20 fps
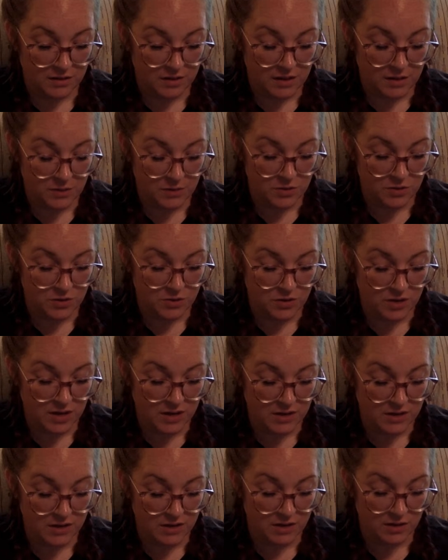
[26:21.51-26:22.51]
He was
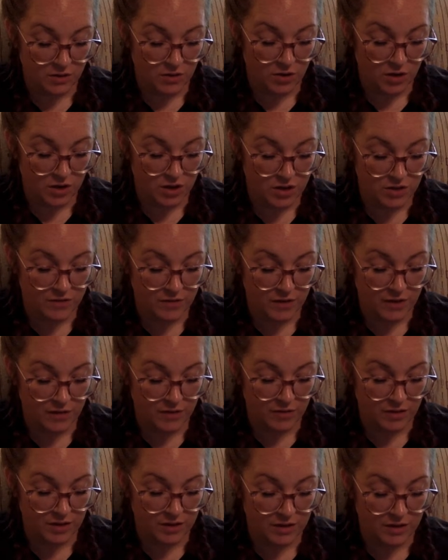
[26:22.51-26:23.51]
dressed in crushed
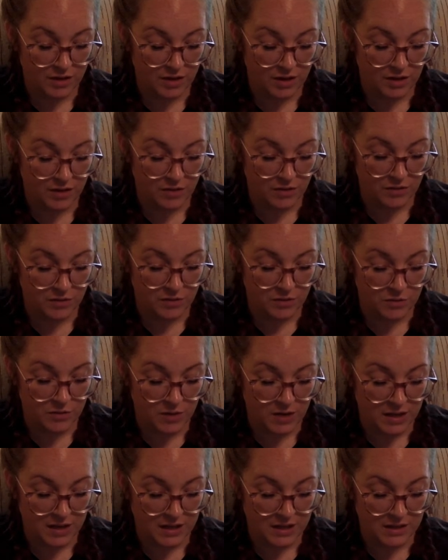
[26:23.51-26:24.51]
velvet the color of a
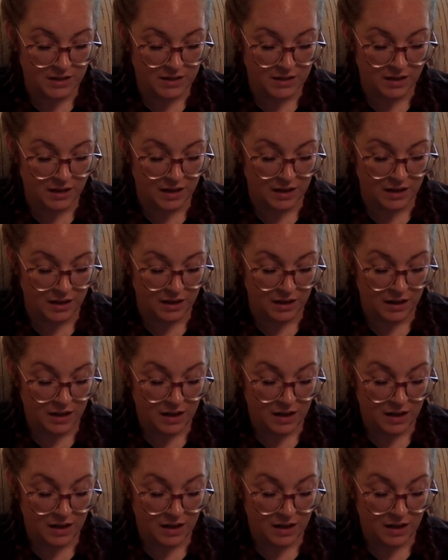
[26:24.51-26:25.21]
twilight sky,